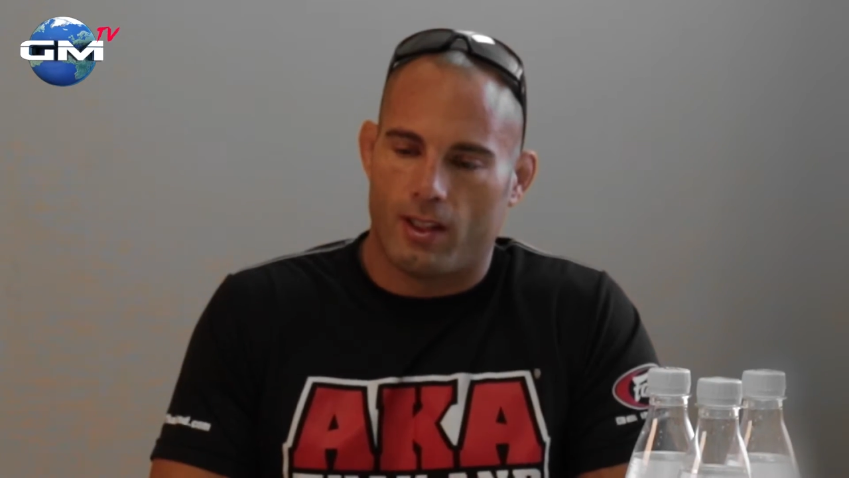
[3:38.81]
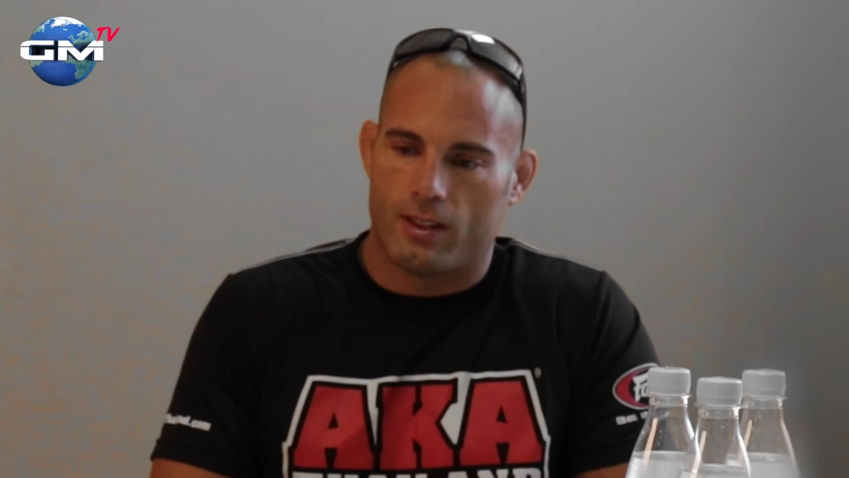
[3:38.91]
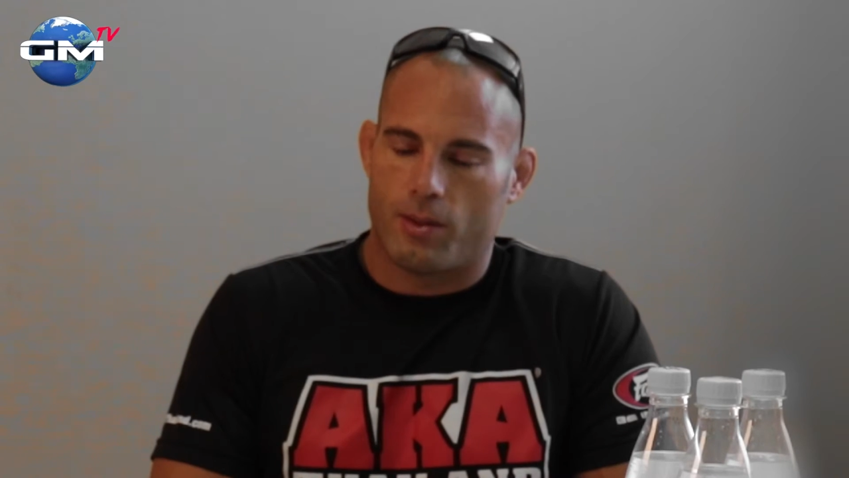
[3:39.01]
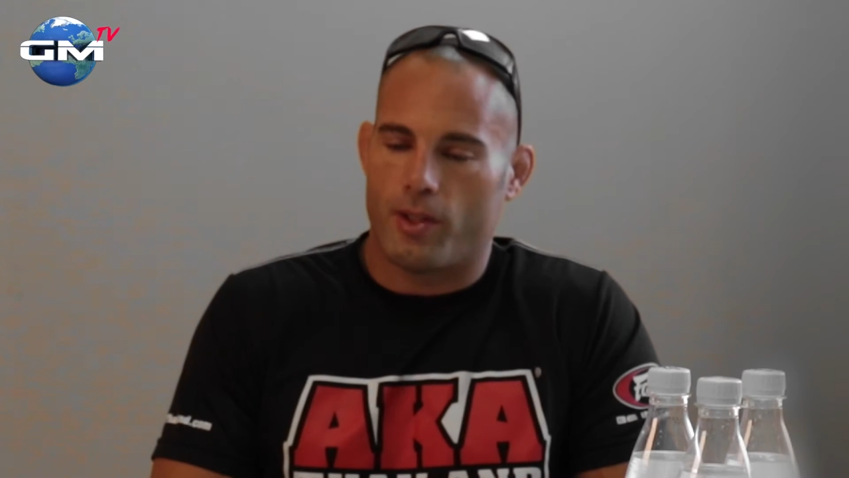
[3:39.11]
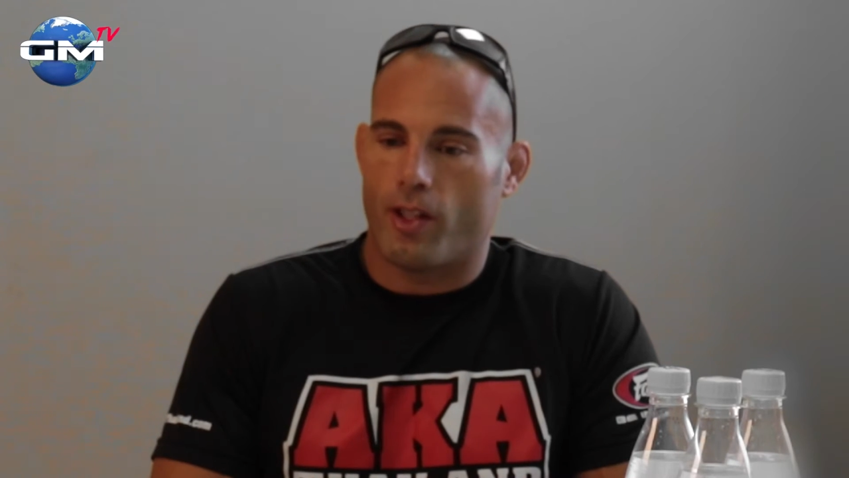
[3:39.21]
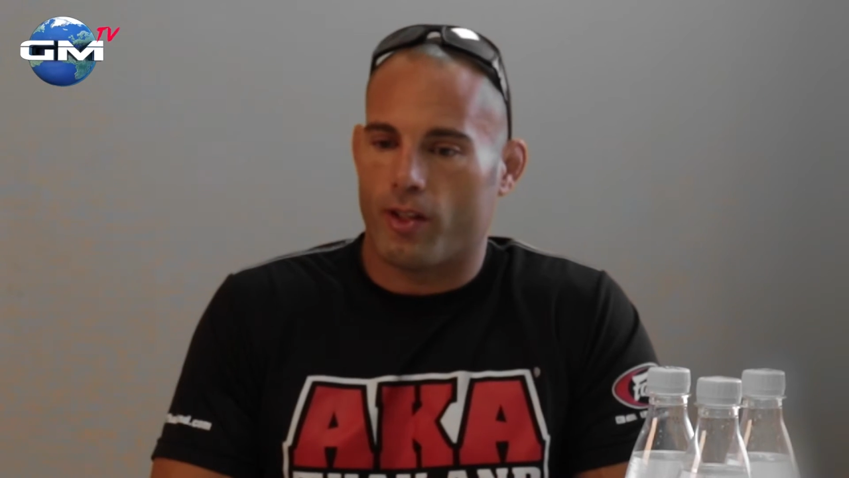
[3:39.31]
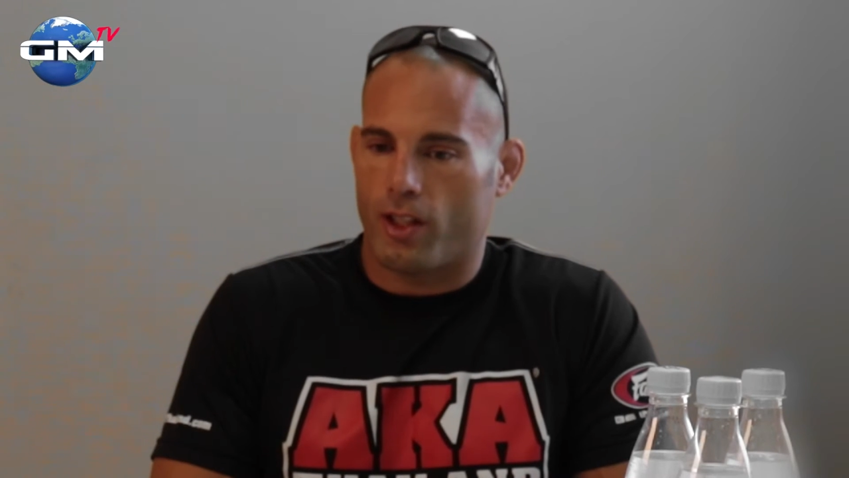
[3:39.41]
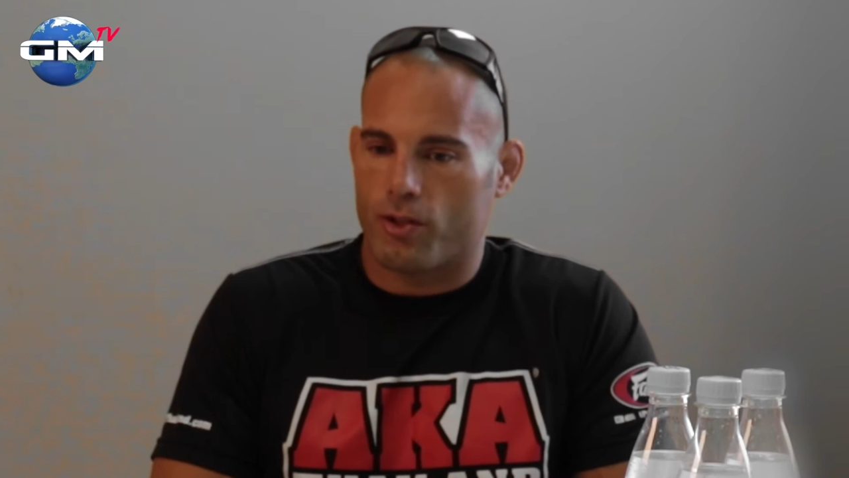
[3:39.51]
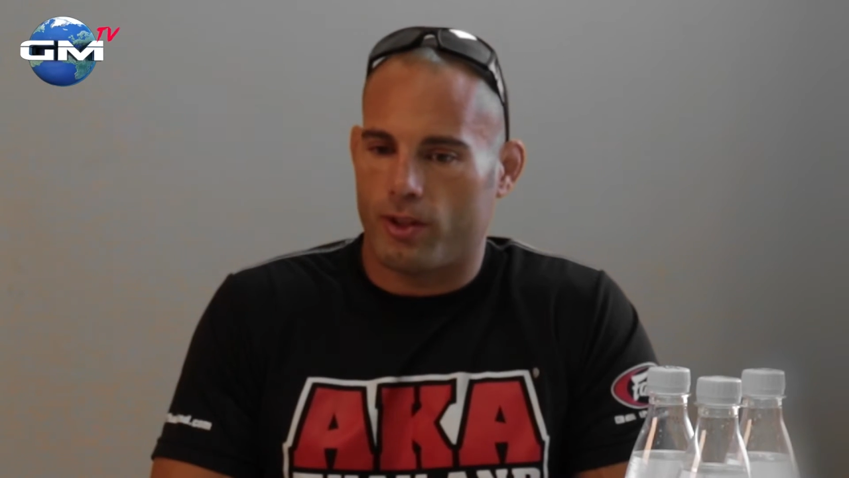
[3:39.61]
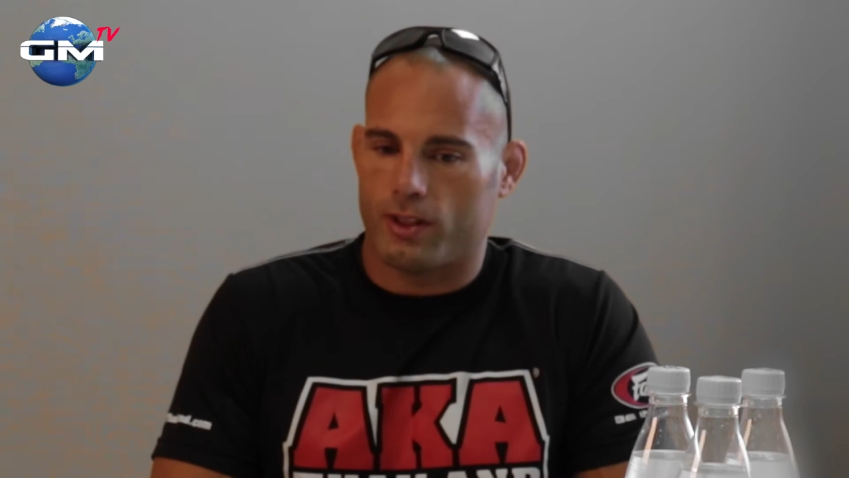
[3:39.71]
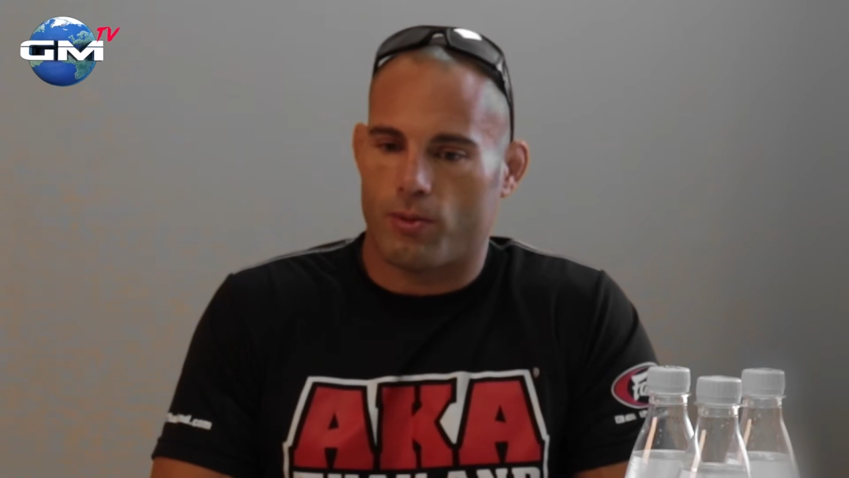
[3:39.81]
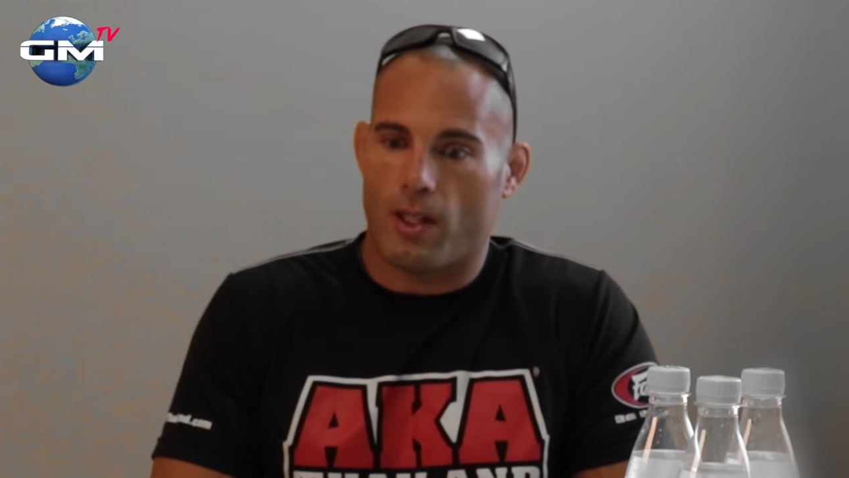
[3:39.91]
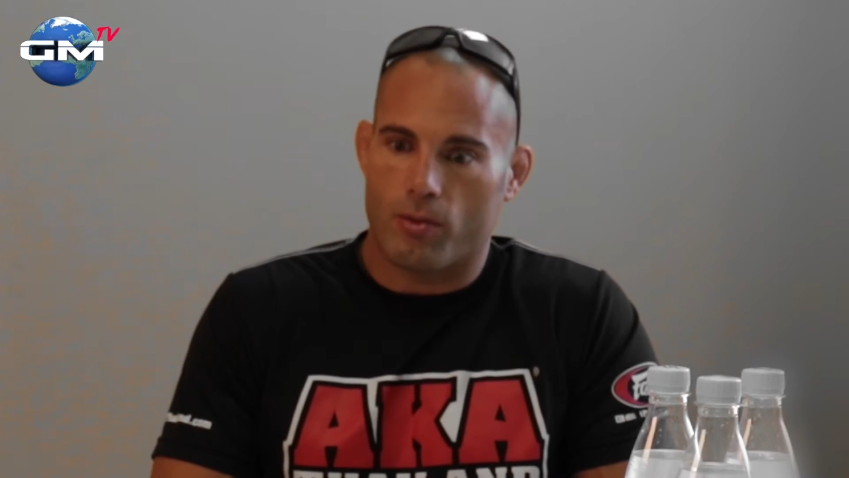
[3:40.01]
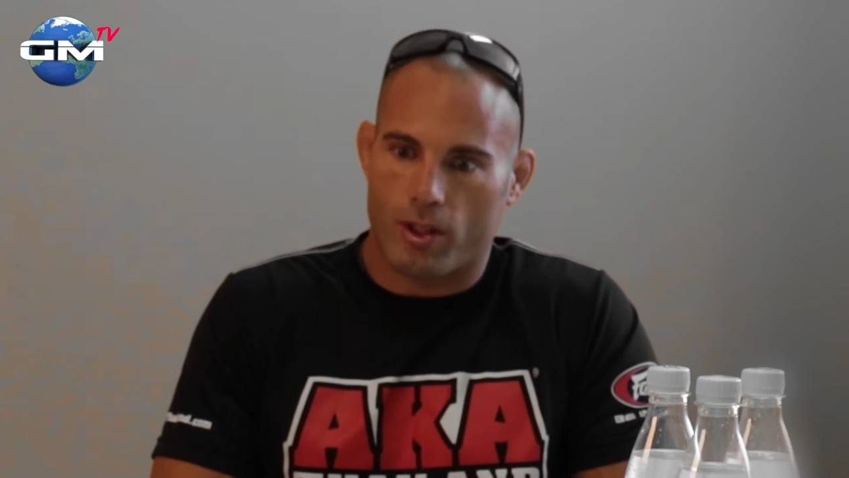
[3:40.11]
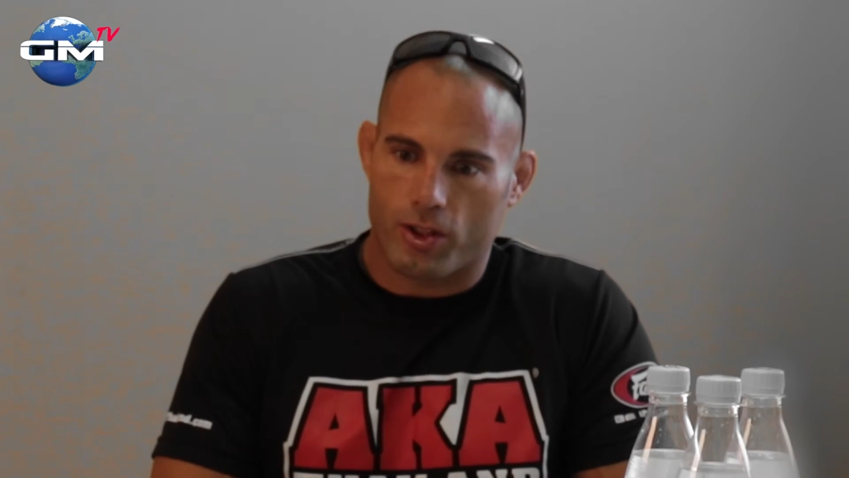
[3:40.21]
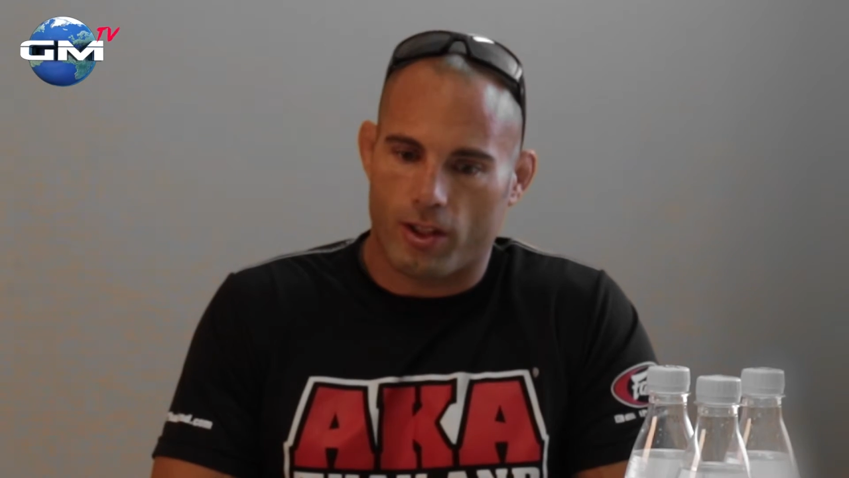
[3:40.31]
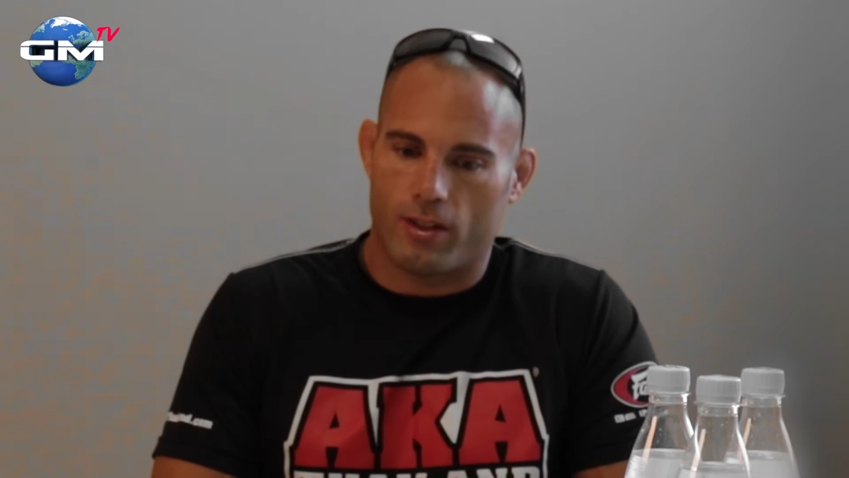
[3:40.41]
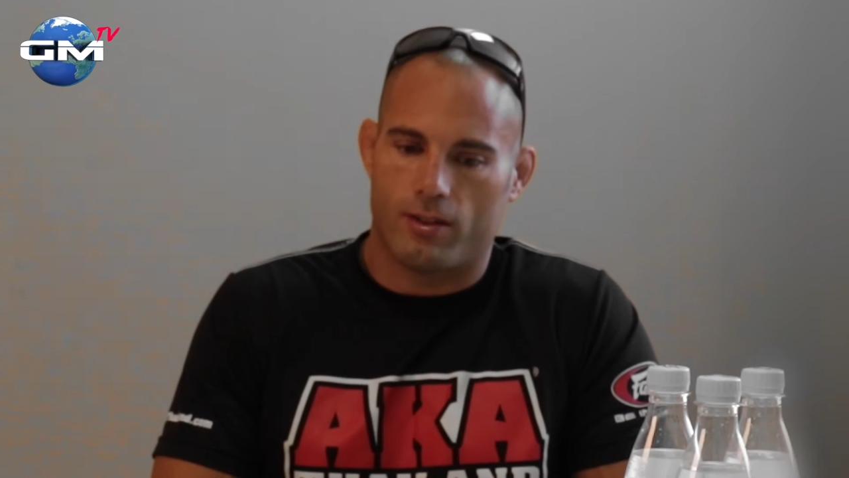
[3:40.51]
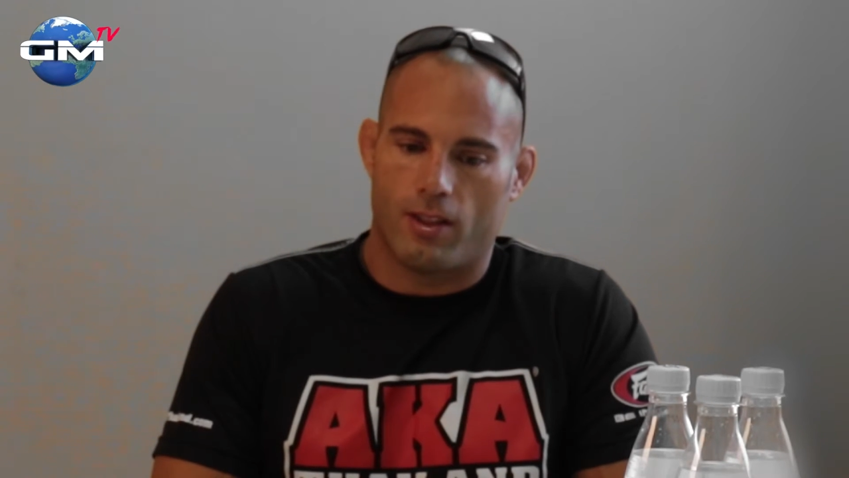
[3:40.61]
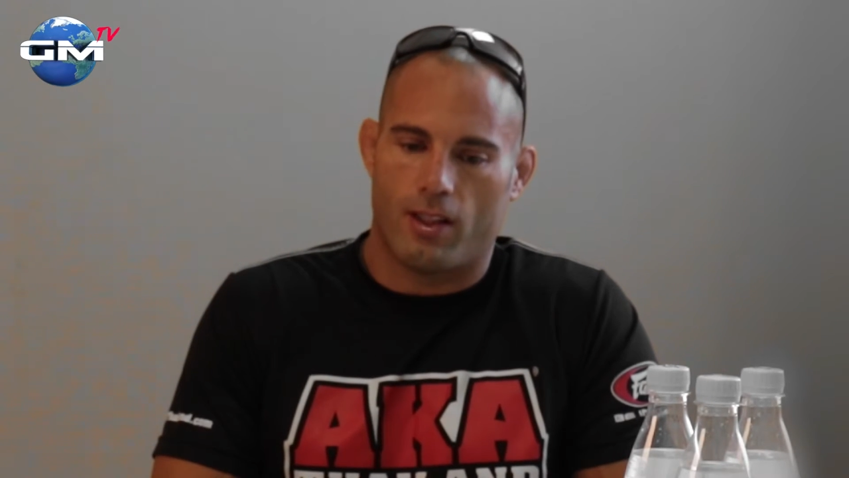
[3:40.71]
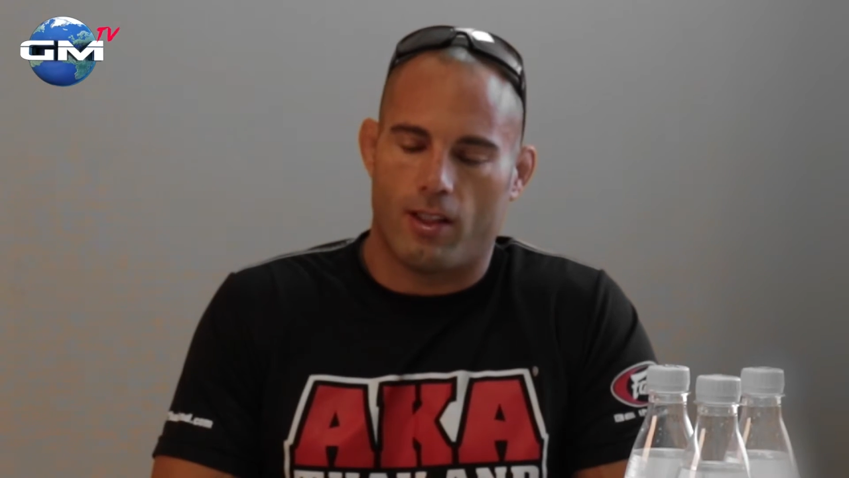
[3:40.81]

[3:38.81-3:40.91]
some of the other countries around Russia,